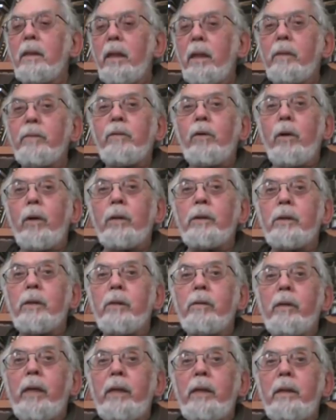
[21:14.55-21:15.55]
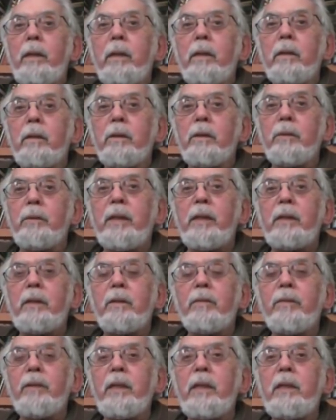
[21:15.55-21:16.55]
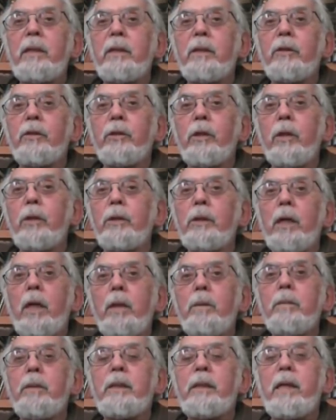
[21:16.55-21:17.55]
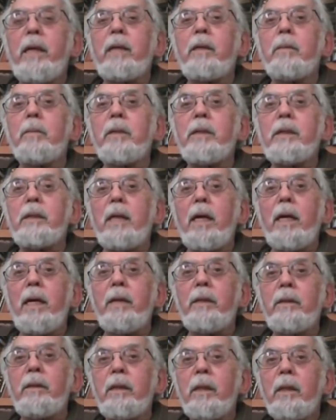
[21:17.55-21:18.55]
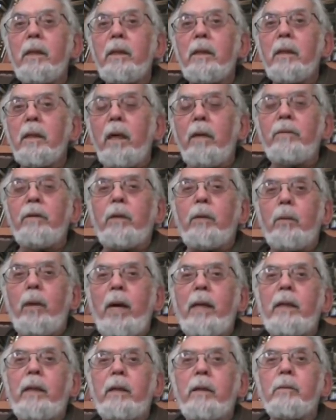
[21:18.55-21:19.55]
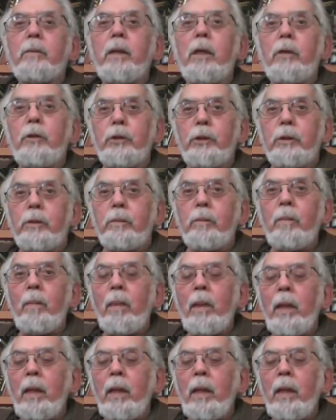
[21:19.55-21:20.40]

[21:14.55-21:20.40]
and of course the great Sphinx of Giza shows unmistakable signs of aquatic erosion."